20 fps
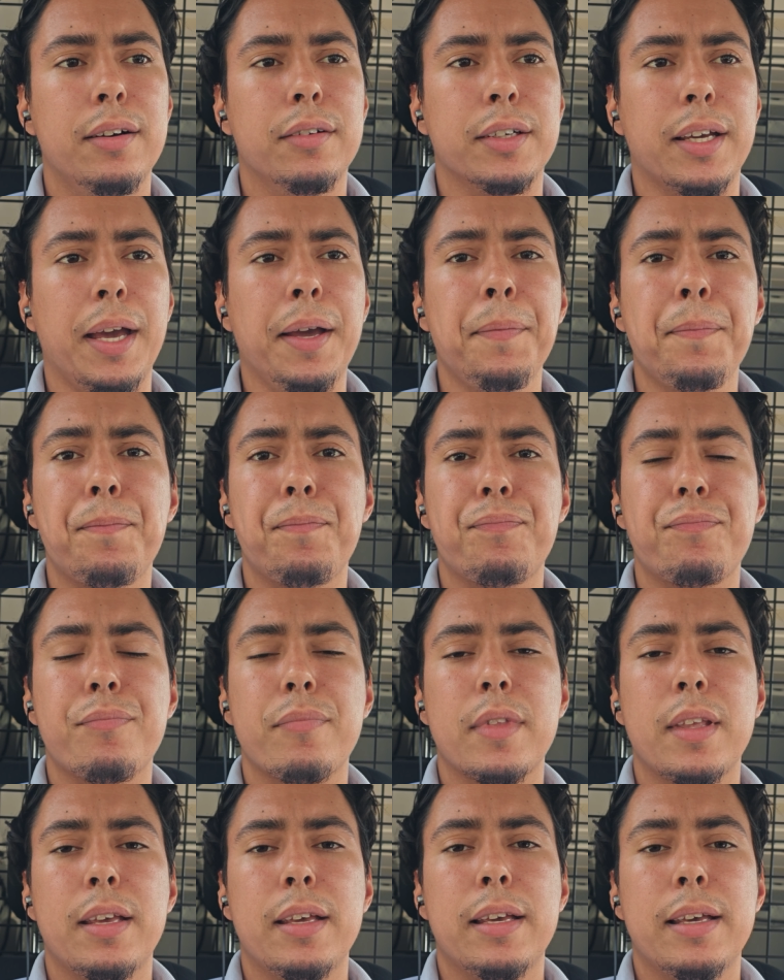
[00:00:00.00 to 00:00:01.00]
Okay,
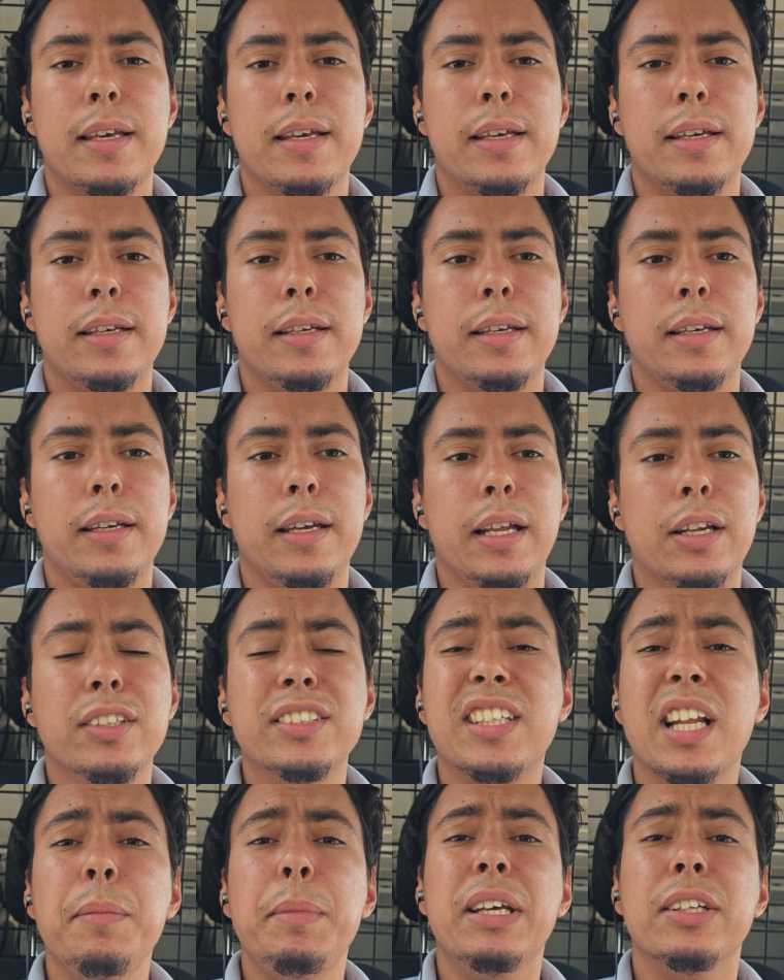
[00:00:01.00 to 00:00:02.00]
and
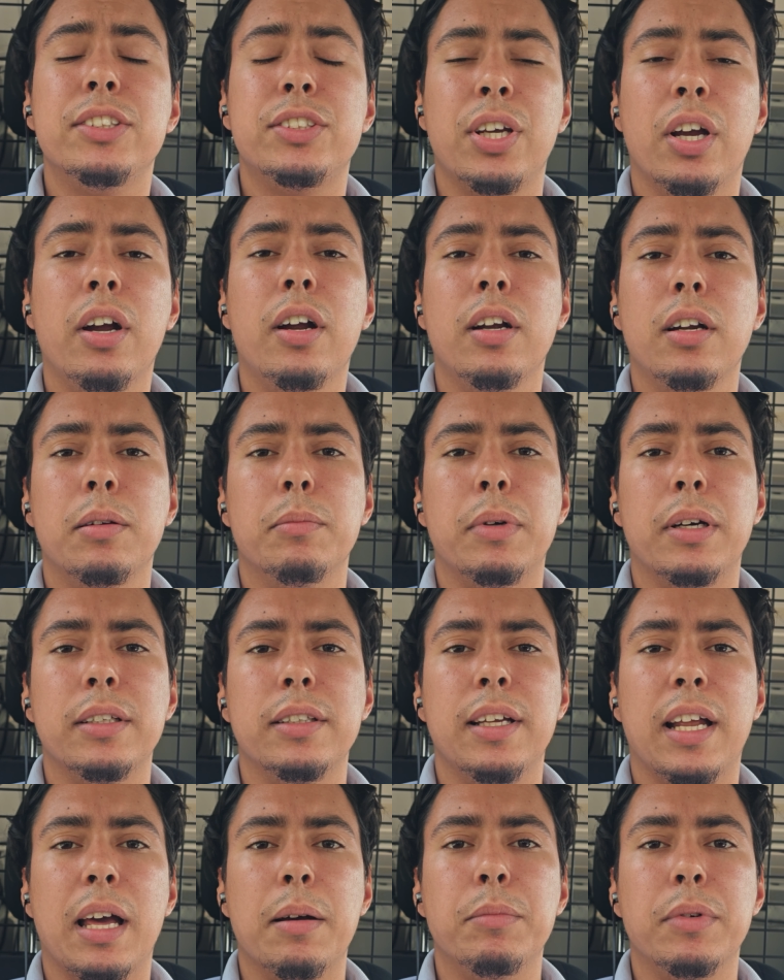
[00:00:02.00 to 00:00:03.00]
there's going to be a term
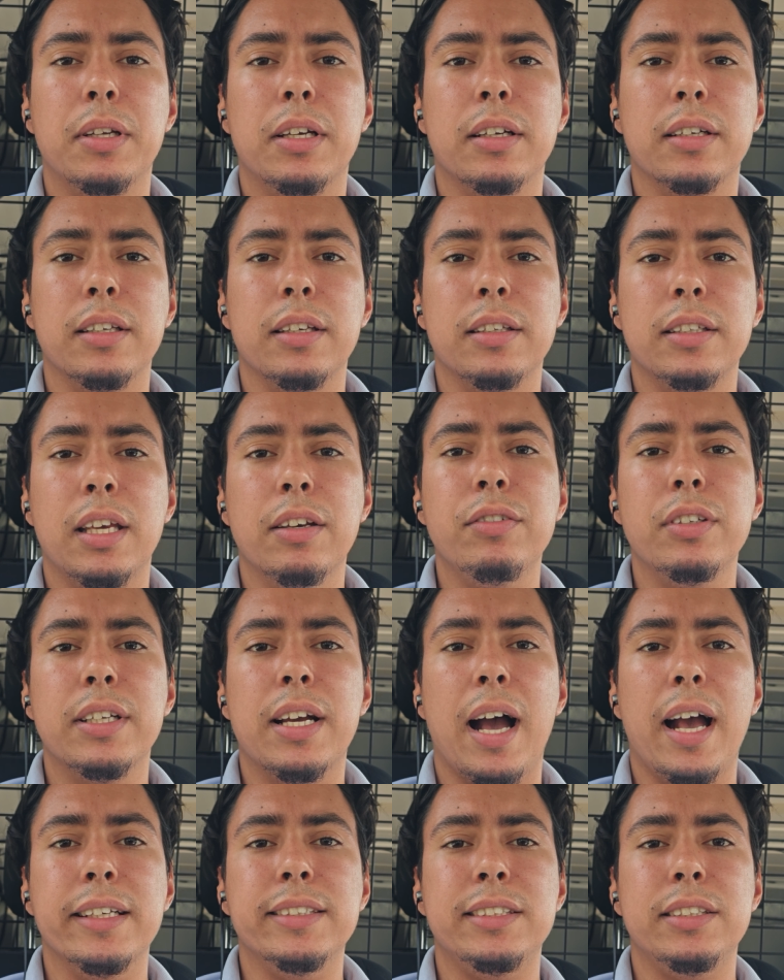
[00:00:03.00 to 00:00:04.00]
that I'm going to give
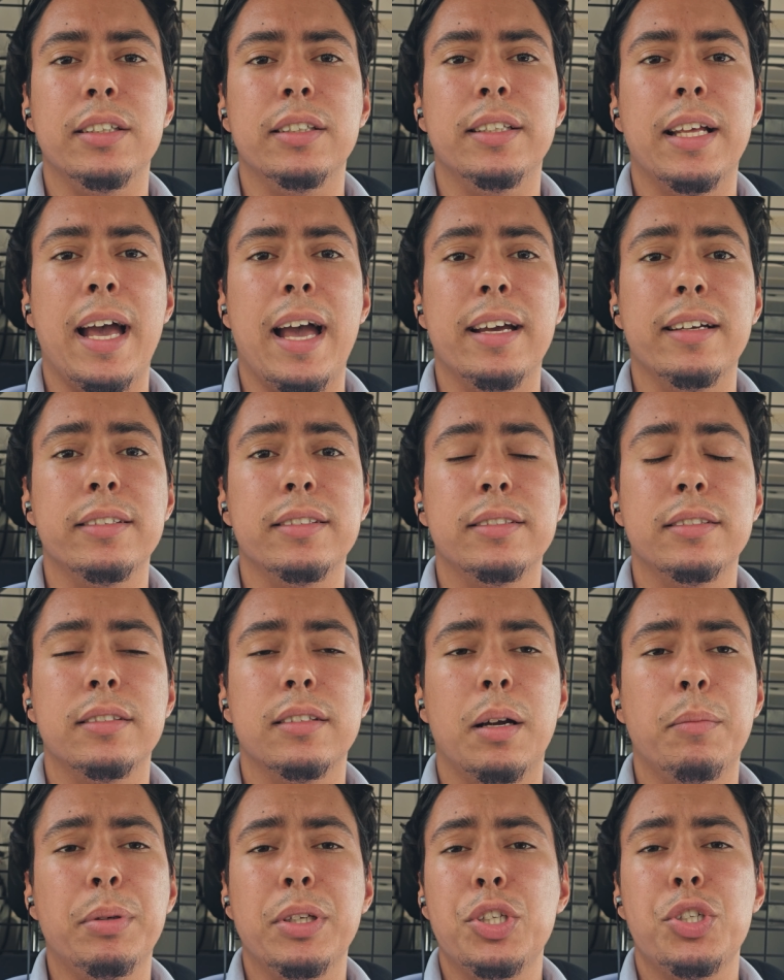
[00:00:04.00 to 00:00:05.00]
you guys here that
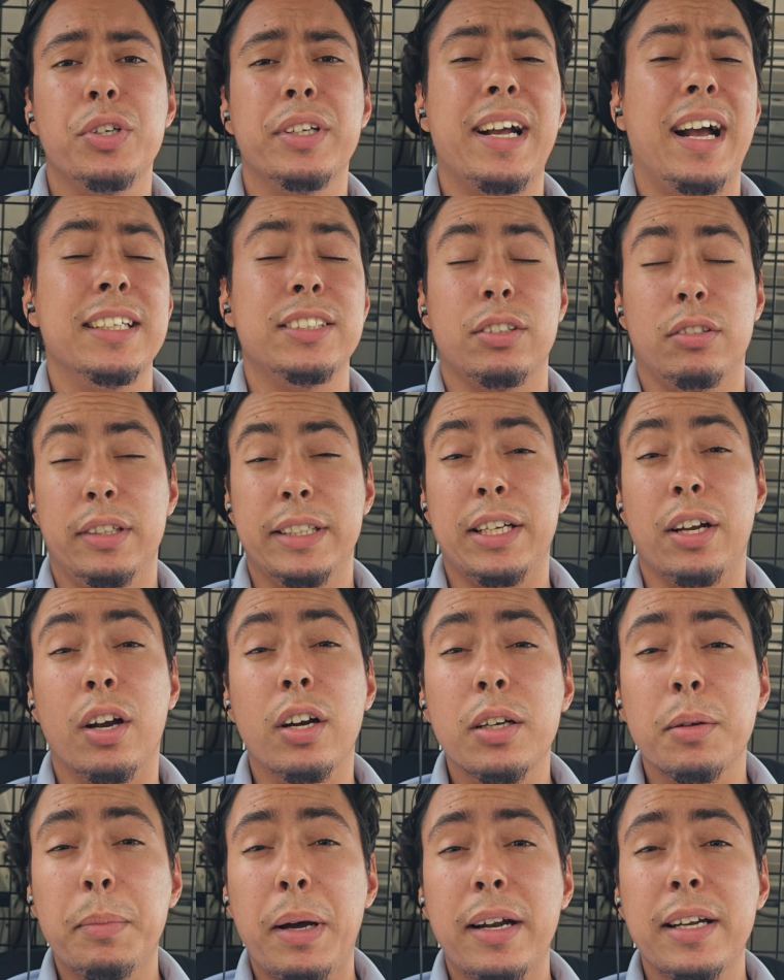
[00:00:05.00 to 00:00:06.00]
I'm pretty sure you guys already
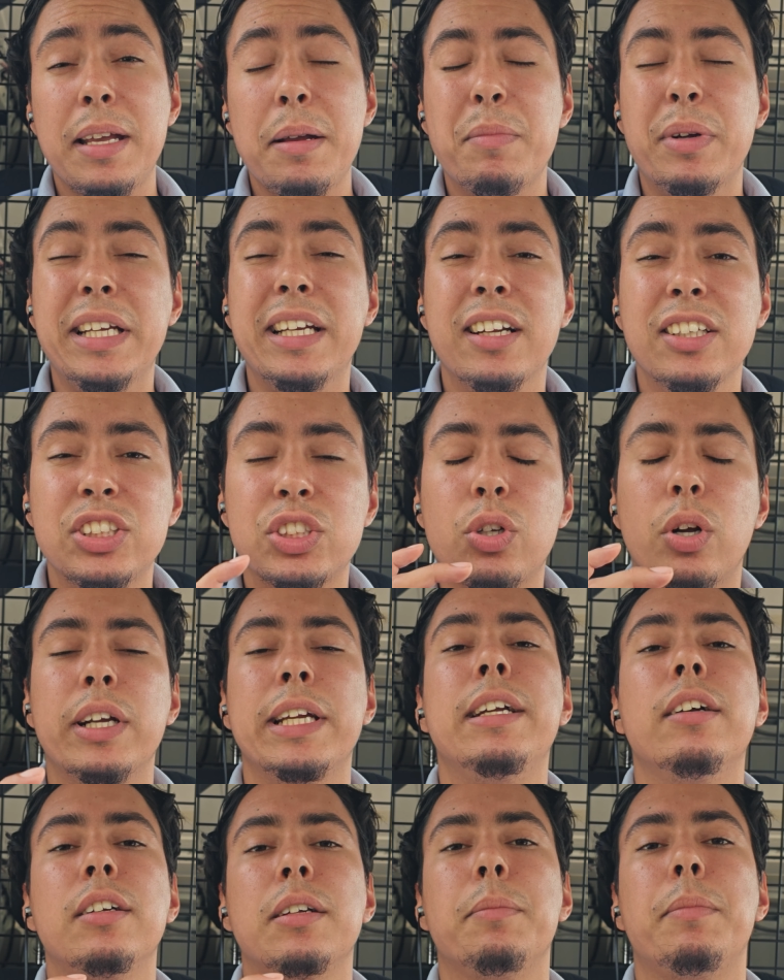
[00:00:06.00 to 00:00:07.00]
heard about it, but you're going to
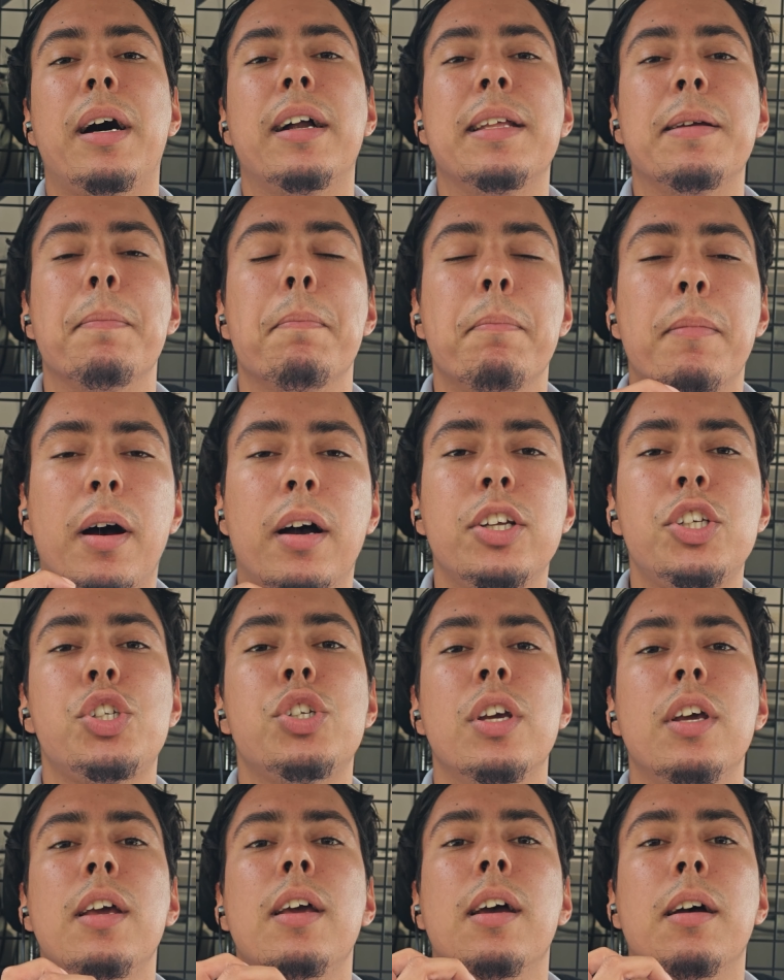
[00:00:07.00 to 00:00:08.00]
start hearing about it
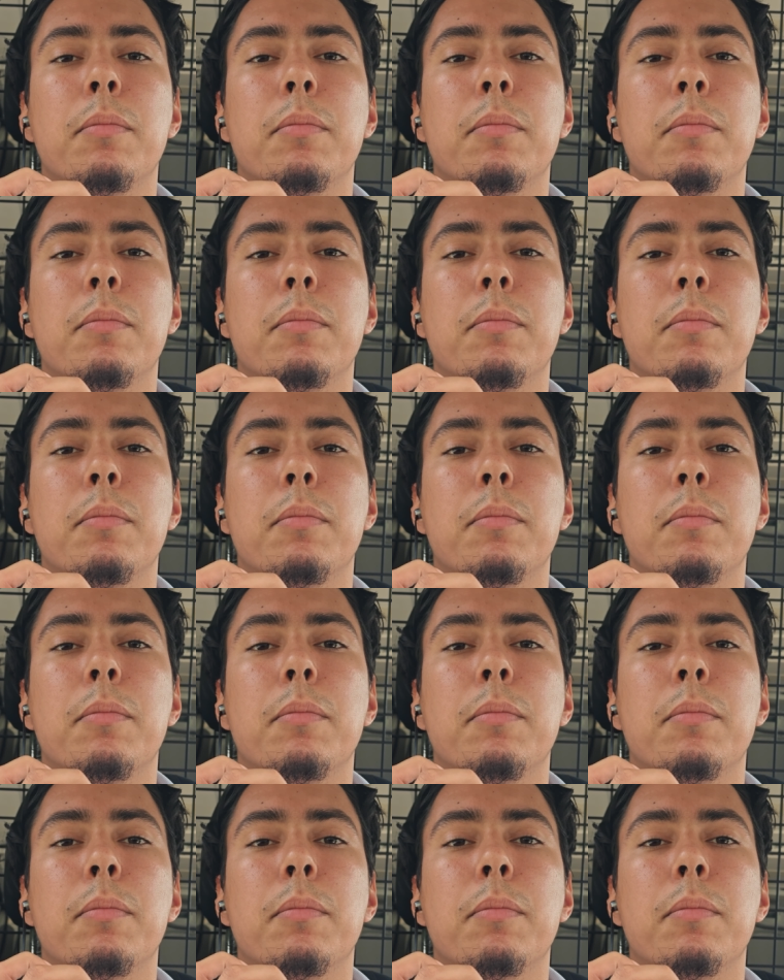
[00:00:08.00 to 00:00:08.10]
much